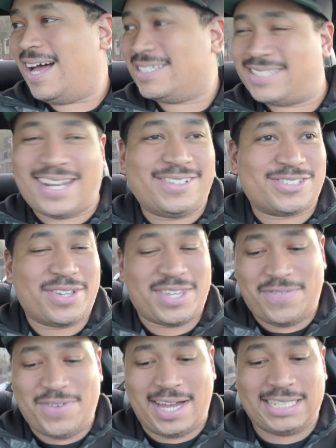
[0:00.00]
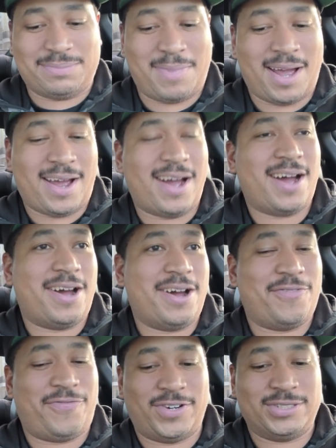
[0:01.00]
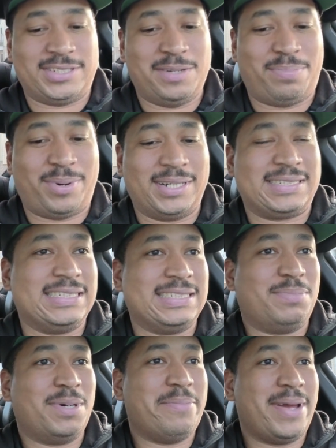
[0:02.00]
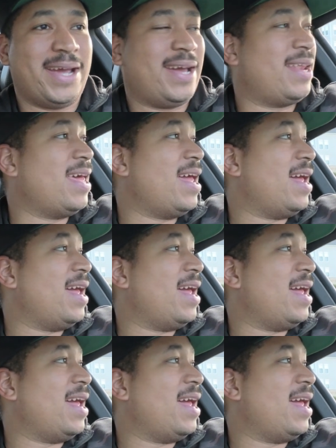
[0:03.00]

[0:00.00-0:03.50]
I said I was gonna give you guys my first impressions, but man,